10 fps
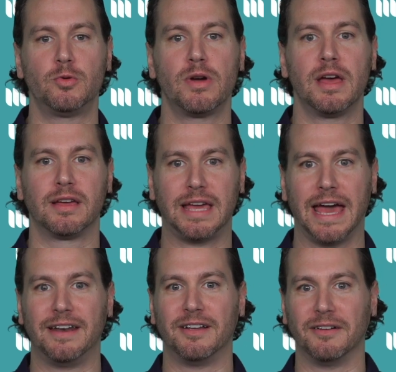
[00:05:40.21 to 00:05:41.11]
you
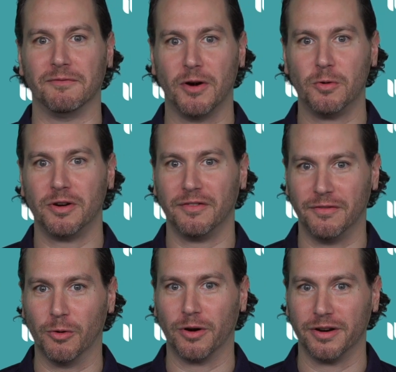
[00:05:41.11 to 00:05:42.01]
can vote
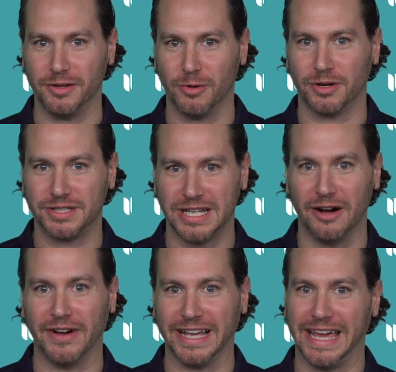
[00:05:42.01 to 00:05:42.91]
for
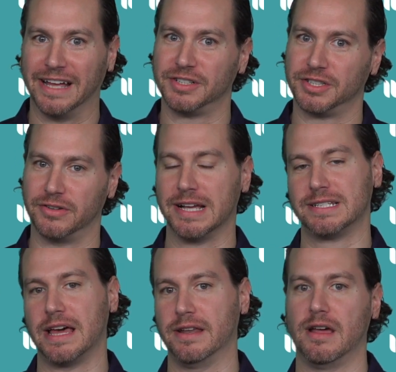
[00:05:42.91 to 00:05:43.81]
yourself. I can't
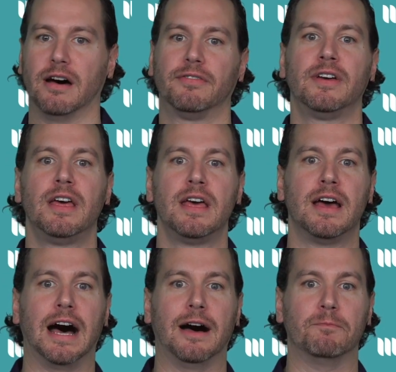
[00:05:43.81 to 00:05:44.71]
stress that enough.
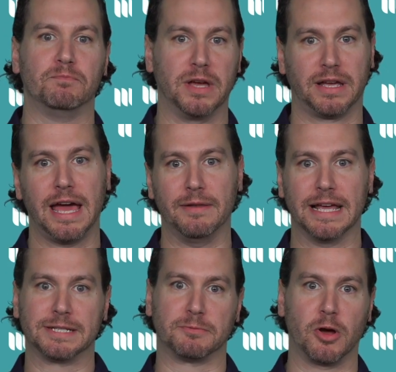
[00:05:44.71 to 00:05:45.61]
Um, again,
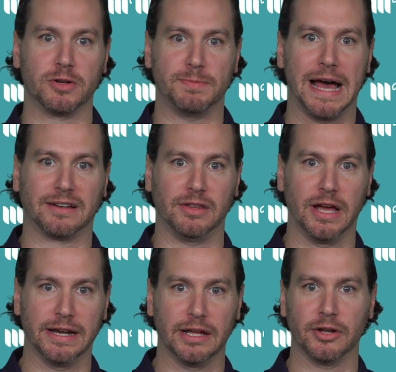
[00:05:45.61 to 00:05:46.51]
that goes back to
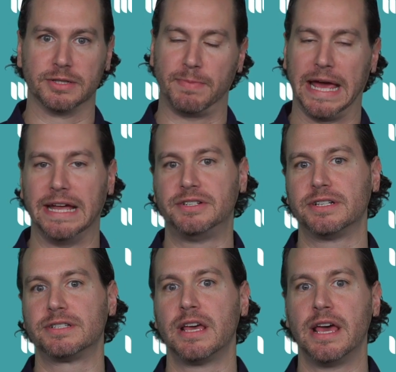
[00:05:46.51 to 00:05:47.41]
the idea there's
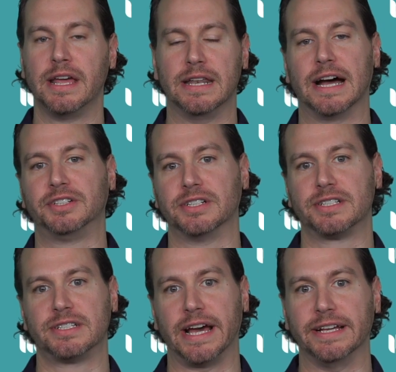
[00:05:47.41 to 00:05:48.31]
pages, not
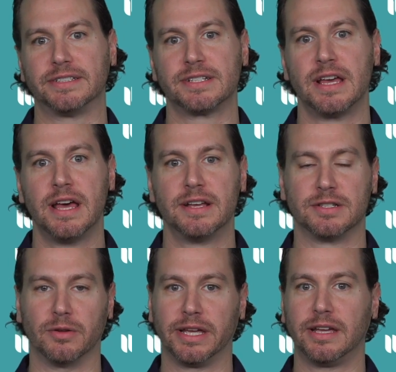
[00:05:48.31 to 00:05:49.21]
just sites.
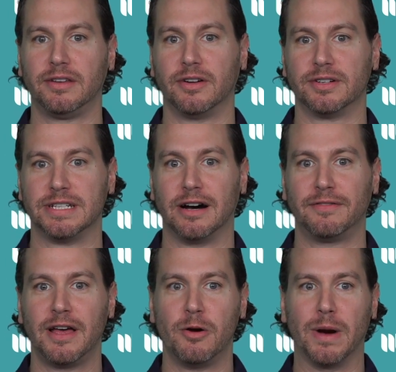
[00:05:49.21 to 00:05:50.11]
So linking to
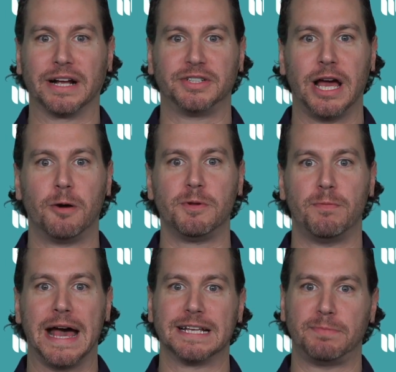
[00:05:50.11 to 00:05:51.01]
yourself will actually help you
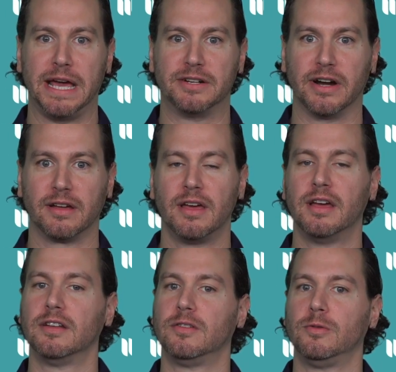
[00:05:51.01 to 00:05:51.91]
pass PageRank
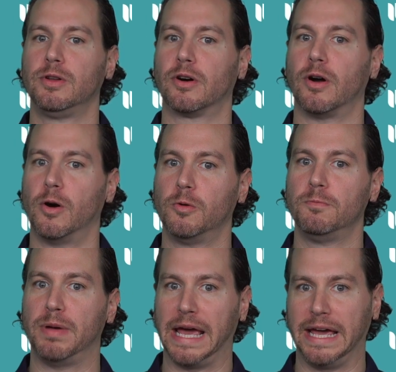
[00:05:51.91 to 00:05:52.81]
to your
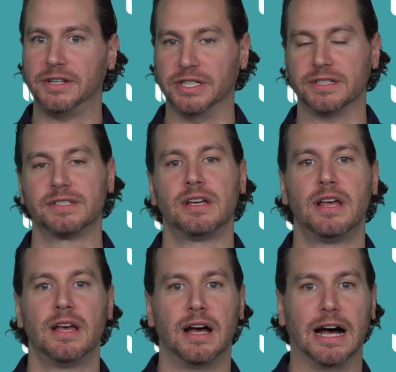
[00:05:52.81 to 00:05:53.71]
own pages.
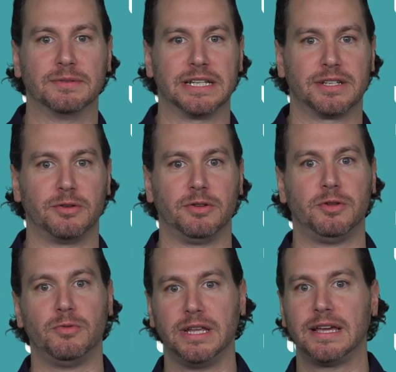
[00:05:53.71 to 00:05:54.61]
Um, so that's a
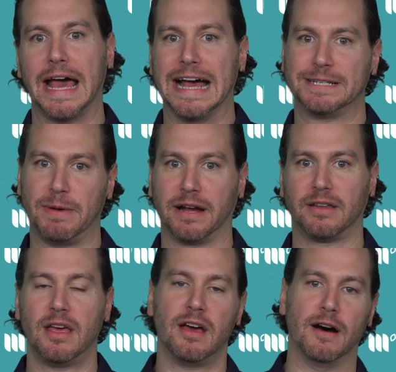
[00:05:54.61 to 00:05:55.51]
unique
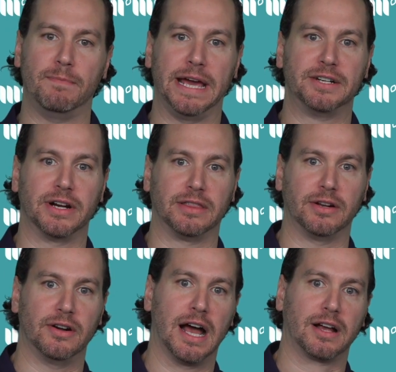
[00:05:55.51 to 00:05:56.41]
aspect of PageRank
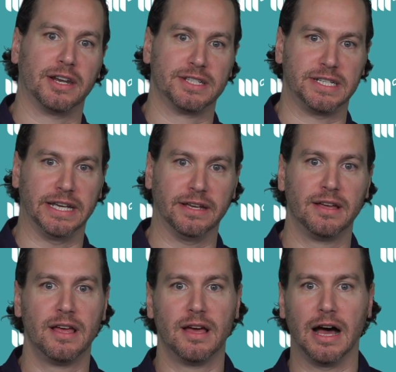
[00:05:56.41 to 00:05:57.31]
that you're not going to see
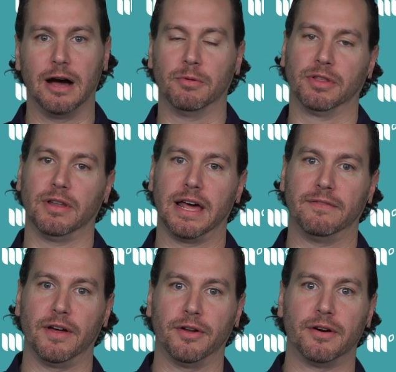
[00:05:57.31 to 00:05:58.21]
uh, with a lot
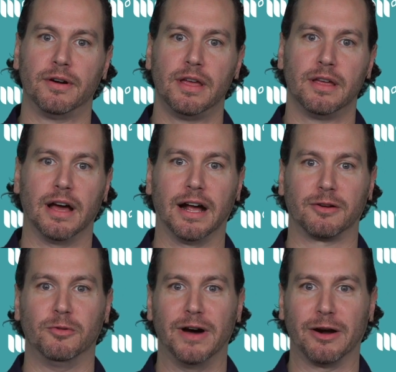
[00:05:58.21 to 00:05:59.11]
of other uh,
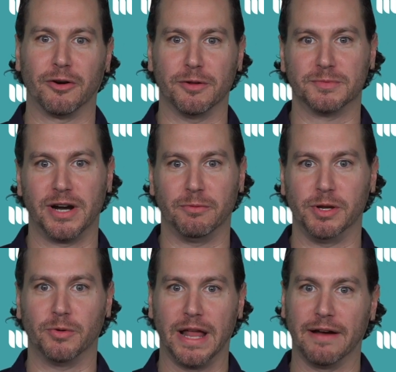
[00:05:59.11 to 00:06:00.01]
cool algorithms, right?
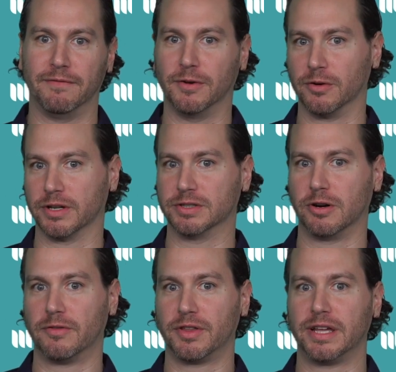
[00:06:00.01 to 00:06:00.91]
Where you don't have full
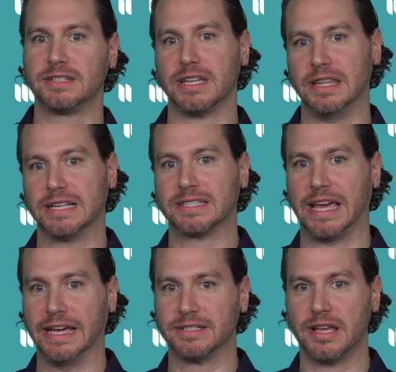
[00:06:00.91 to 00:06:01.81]
control over things. In this
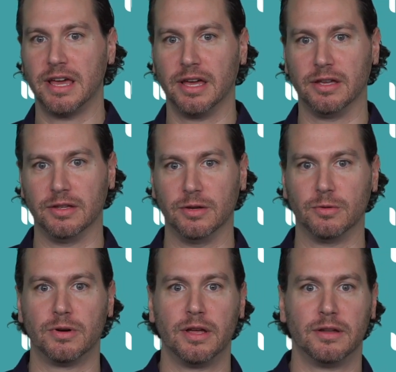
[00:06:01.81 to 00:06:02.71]
case,
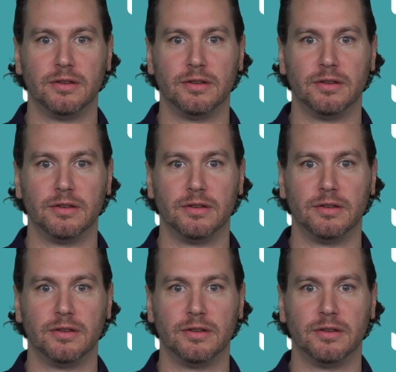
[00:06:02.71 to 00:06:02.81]
you